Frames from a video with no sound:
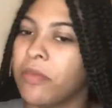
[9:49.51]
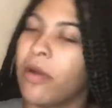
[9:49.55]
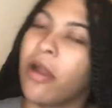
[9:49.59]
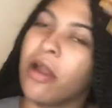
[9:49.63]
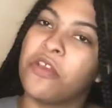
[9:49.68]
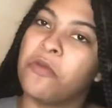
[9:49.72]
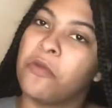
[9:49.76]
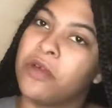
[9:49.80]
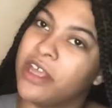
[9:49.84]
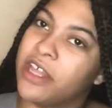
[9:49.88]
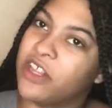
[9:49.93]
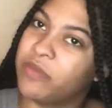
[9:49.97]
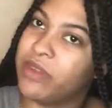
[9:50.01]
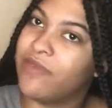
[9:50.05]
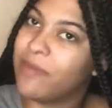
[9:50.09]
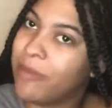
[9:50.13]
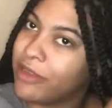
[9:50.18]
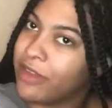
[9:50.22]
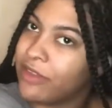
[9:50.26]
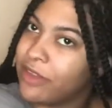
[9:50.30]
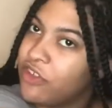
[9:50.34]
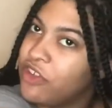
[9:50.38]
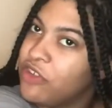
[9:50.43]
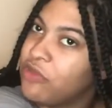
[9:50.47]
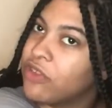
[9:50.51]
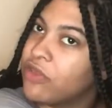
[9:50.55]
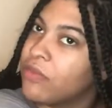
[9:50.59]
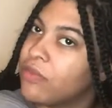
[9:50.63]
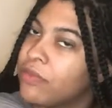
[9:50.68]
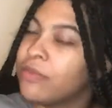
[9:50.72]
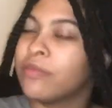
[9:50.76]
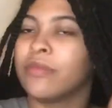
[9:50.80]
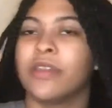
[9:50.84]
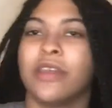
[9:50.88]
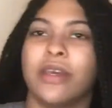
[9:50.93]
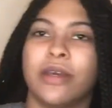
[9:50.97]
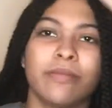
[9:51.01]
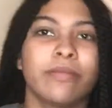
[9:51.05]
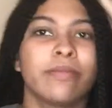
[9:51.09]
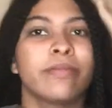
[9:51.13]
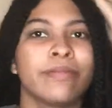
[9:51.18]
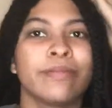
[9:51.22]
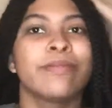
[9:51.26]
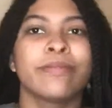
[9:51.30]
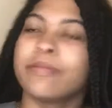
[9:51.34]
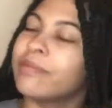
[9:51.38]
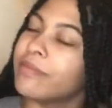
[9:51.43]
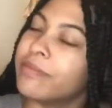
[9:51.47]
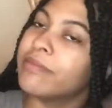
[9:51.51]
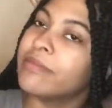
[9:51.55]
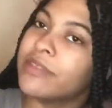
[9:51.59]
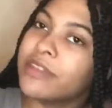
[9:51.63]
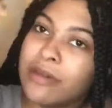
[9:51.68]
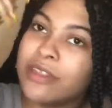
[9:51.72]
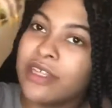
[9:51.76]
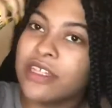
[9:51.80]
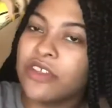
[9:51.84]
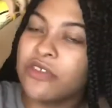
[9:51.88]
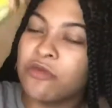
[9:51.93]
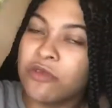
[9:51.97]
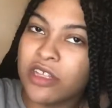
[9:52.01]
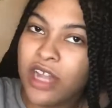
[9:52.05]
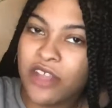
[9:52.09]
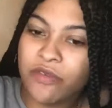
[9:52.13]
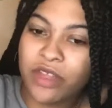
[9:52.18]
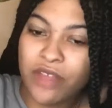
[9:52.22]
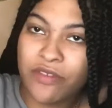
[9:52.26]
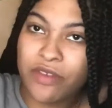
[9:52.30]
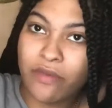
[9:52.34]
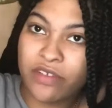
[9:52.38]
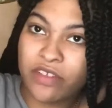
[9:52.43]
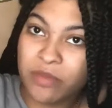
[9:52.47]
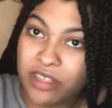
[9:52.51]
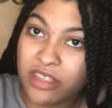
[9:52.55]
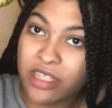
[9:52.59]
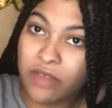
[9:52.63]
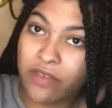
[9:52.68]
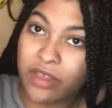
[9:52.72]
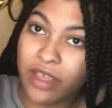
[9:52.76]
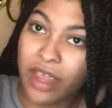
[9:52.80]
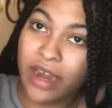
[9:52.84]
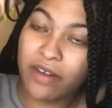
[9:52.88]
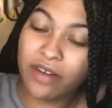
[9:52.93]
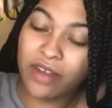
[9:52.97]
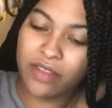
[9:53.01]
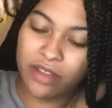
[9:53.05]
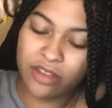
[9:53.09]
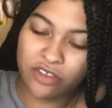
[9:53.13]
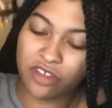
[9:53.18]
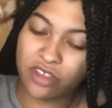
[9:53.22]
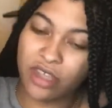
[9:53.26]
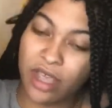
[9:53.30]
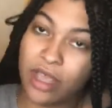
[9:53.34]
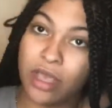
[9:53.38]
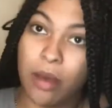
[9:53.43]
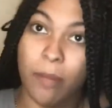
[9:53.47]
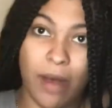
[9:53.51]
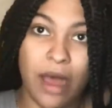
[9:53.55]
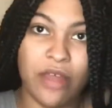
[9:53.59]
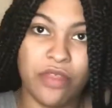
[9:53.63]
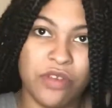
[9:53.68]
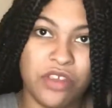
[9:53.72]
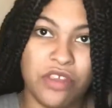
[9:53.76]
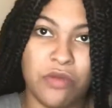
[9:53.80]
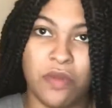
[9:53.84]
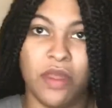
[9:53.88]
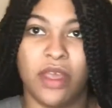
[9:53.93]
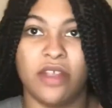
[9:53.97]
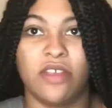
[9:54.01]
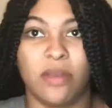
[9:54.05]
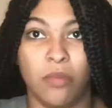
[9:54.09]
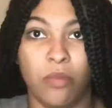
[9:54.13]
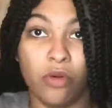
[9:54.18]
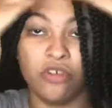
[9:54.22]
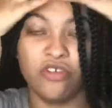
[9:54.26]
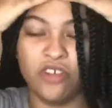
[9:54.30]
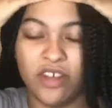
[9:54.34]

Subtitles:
even after you grease your scalp, that's where the spray oil comes in handy, because you can do very direct sprays,